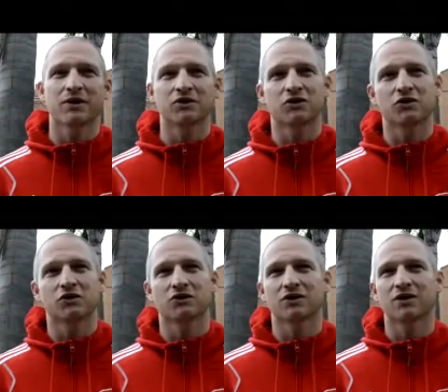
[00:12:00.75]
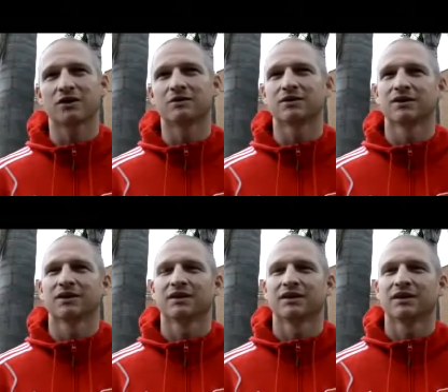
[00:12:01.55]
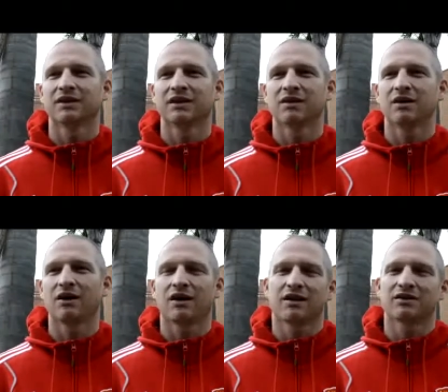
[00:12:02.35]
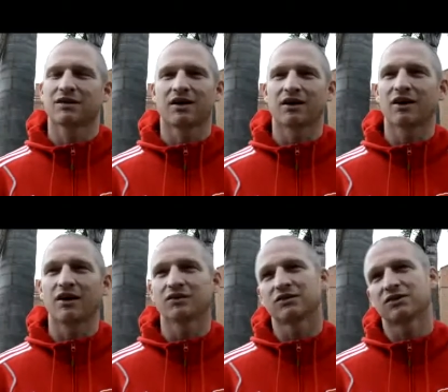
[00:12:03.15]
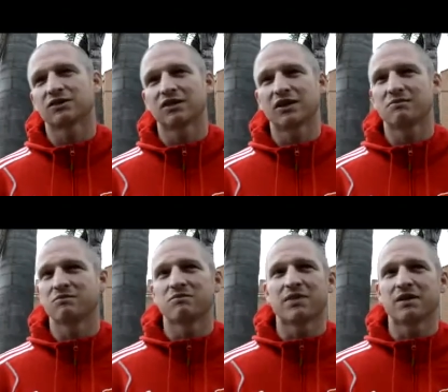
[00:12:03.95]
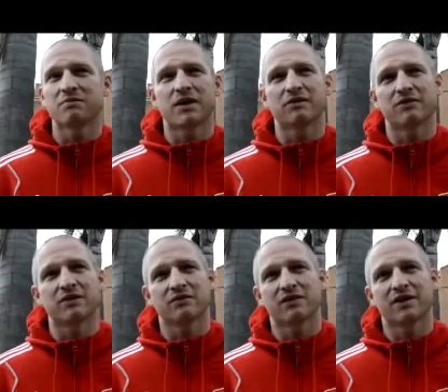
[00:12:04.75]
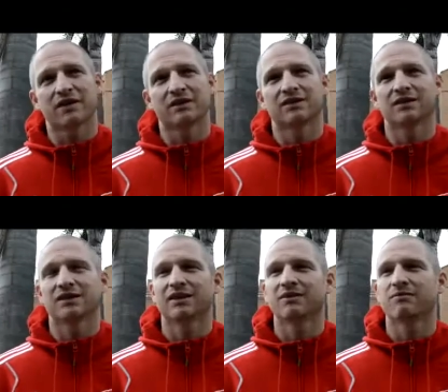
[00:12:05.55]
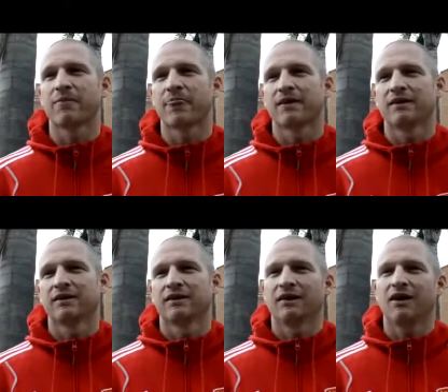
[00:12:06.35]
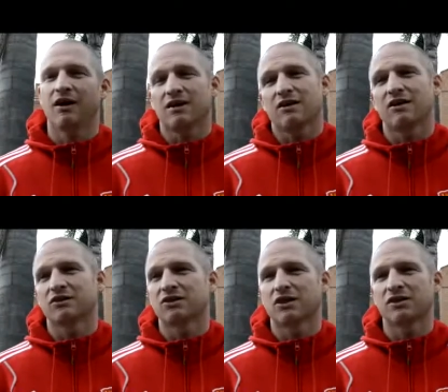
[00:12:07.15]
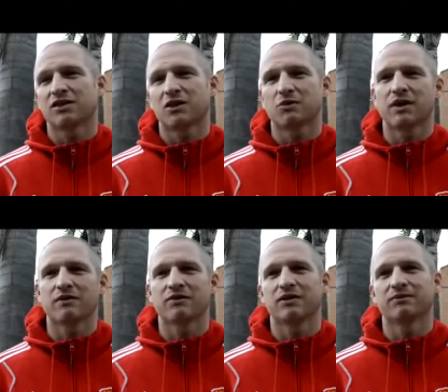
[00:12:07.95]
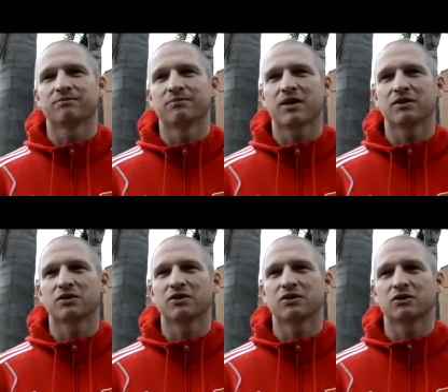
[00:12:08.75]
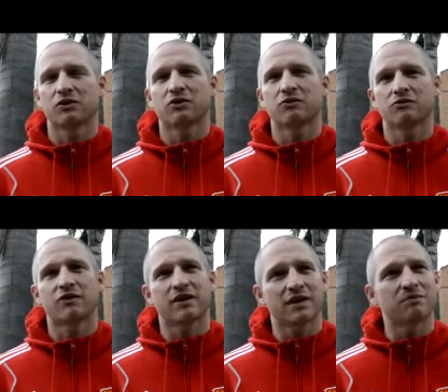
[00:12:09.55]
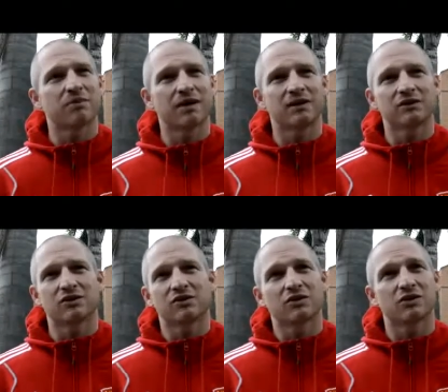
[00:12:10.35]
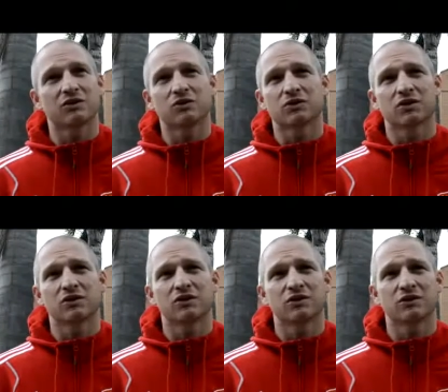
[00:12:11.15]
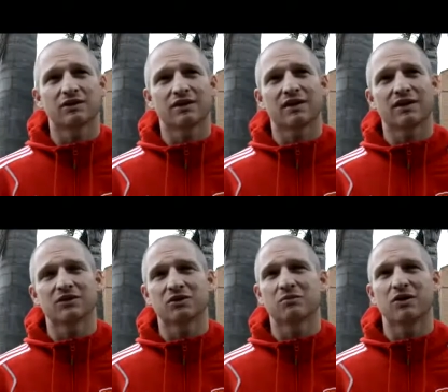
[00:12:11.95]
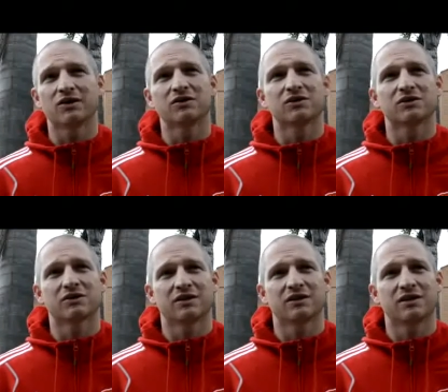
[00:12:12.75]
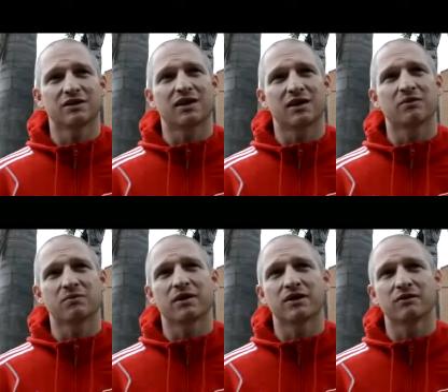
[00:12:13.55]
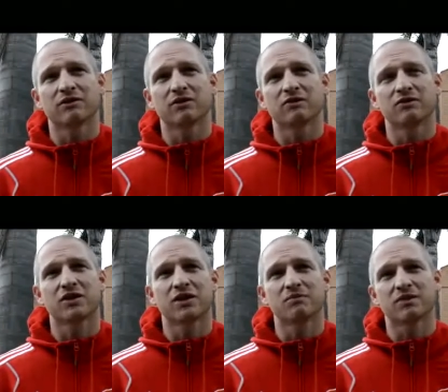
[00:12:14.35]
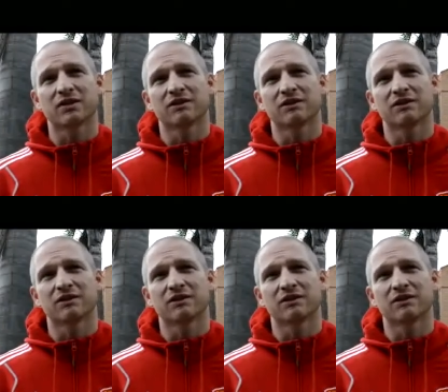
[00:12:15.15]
there's a shot on goal. Uh, I, I can't see many benefits for that. Um, I'd like to change how we have the penalty, the circle-free hit played into the circle because I certainly think that undermines the attacking play of a lot of teams. So how would